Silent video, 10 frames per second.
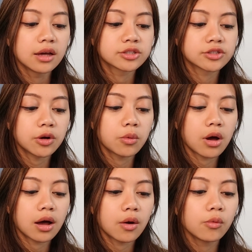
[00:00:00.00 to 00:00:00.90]
So
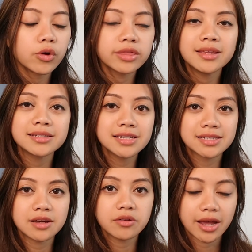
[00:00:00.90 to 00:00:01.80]
with Does This
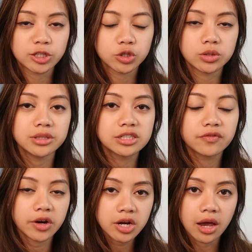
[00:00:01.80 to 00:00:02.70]
Sound Natural, it's
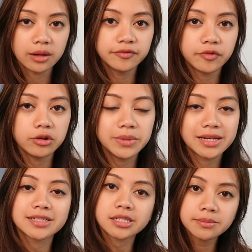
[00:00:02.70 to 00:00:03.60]
very helpful
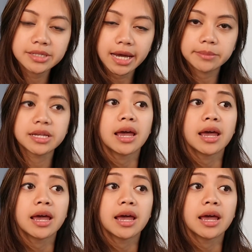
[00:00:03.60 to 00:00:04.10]
because sometimes